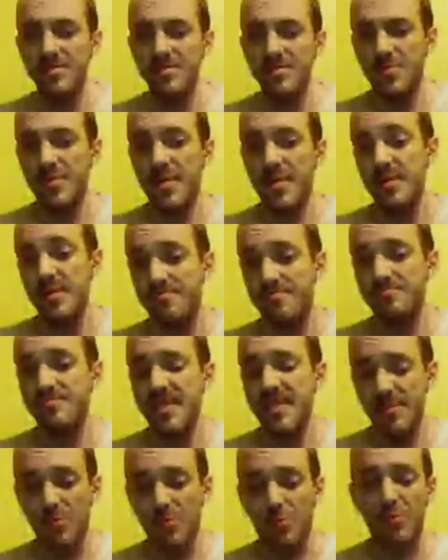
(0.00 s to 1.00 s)
So
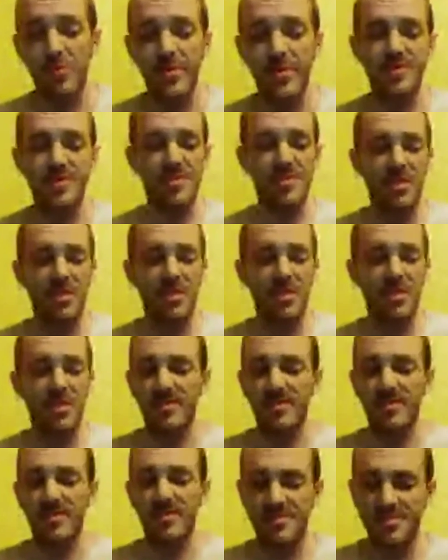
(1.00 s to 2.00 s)
they take a risk
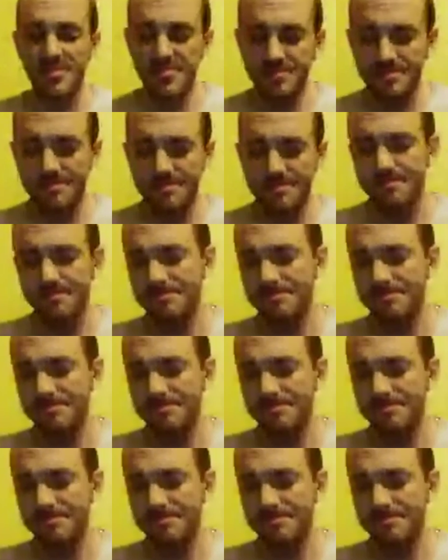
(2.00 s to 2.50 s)
helping us.